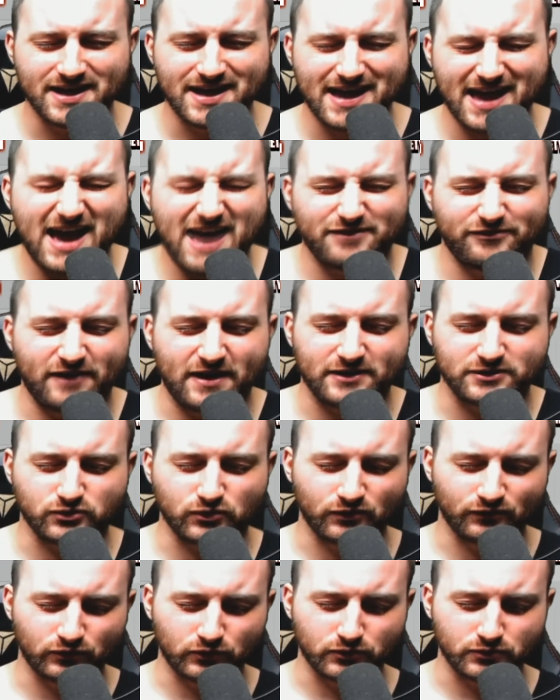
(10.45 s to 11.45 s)
Half-ass
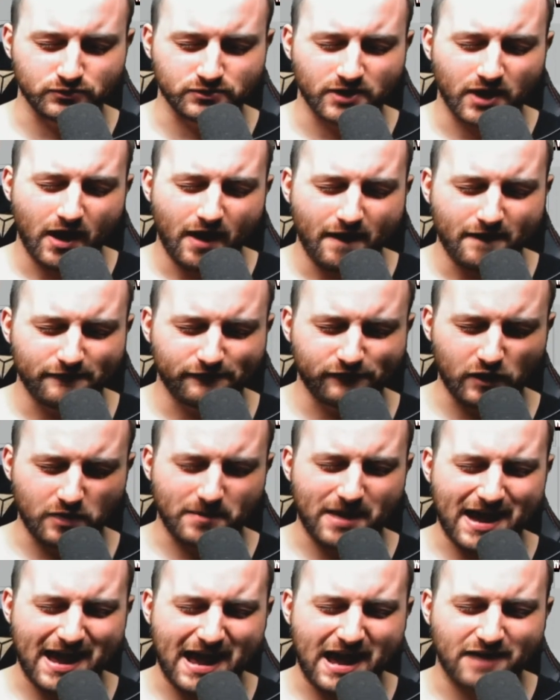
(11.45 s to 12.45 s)
reviews from
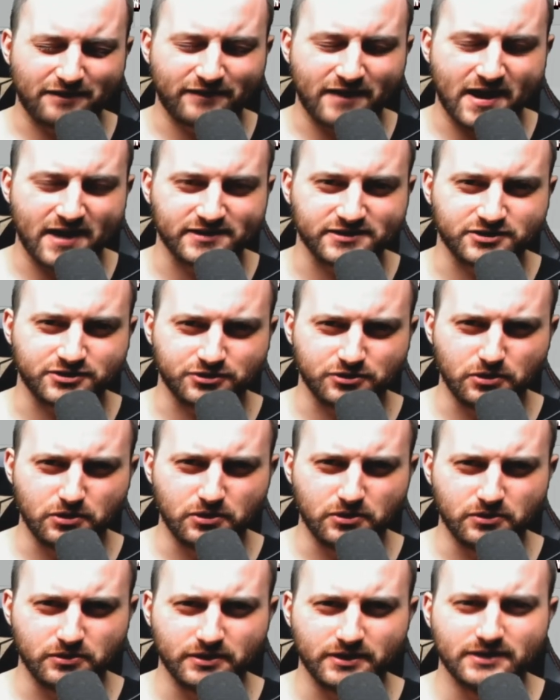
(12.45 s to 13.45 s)
a half-ass
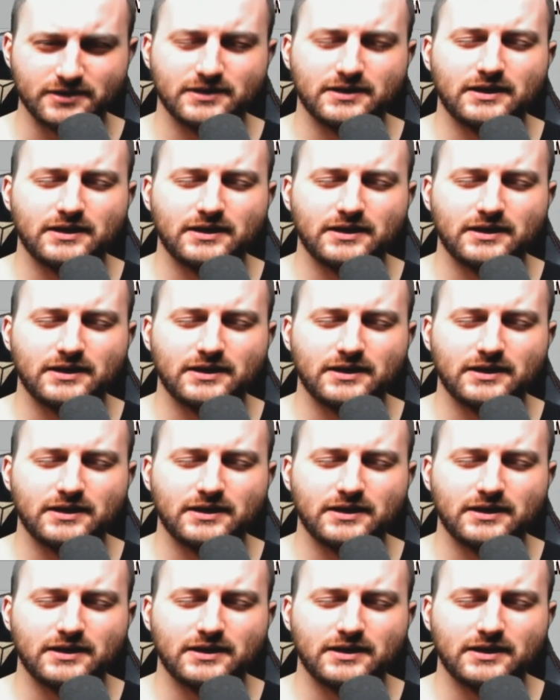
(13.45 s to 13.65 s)
dude.